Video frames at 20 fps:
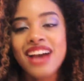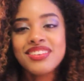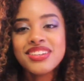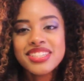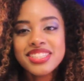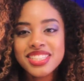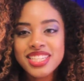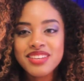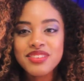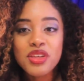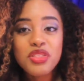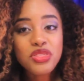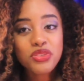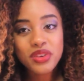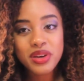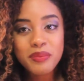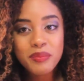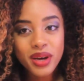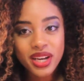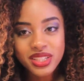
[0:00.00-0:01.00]
I received
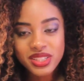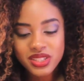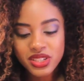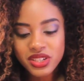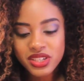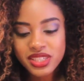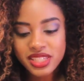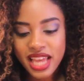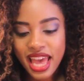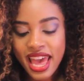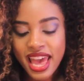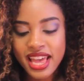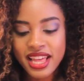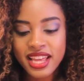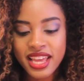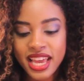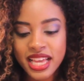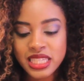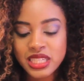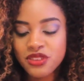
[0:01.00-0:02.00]
three bundles,
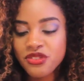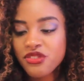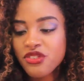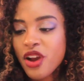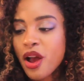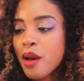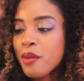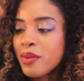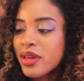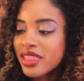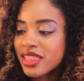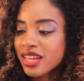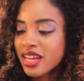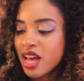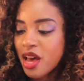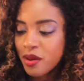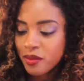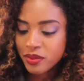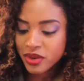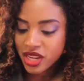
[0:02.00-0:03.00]
and it's from the
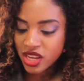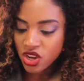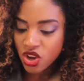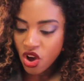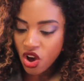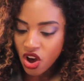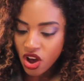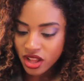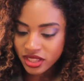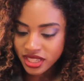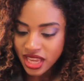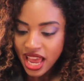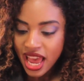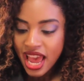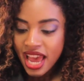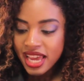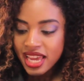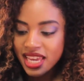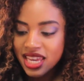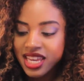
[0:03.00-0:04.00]
company called
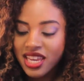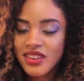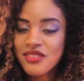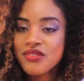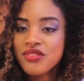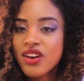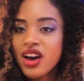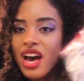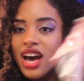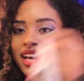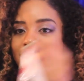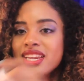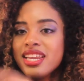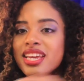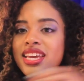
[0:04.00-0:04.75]
Yvonne